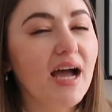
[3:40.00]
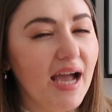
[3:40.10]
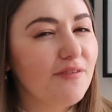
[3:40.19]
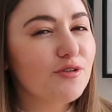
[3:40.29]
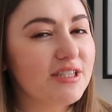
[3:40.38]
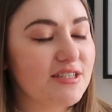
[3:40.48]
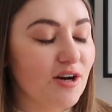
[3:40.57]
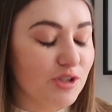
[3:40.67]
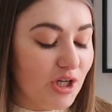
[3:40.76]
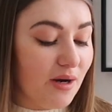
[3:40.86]
I have already
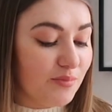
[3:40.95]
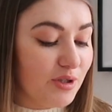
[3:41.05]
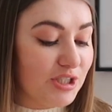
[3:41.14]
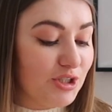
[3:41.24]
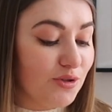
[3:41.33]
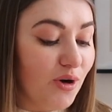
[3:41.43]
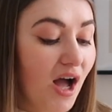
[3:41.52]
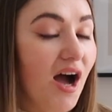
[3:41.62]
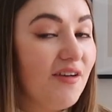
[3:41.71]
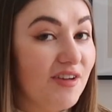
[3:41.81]
told you I'm pretty sure.
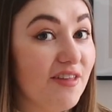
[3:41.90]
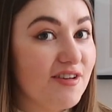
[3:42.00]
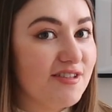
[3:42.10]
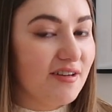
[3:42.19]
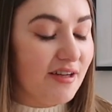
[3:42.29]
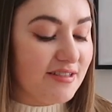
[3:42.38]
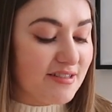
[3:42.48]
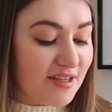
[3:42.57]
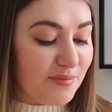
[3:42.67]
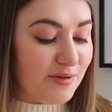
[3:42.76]
I feel like this
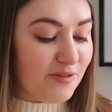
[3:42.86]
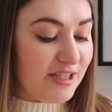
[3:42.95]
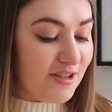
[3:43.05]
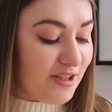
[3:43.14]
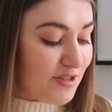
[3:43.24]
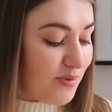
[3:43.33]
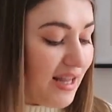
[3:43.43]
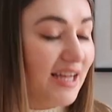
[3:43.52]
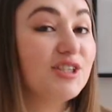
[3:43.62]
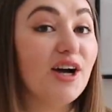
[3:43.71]
sunglasses is going to be really good as
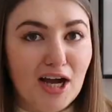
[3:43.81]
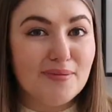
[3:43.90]
well actually.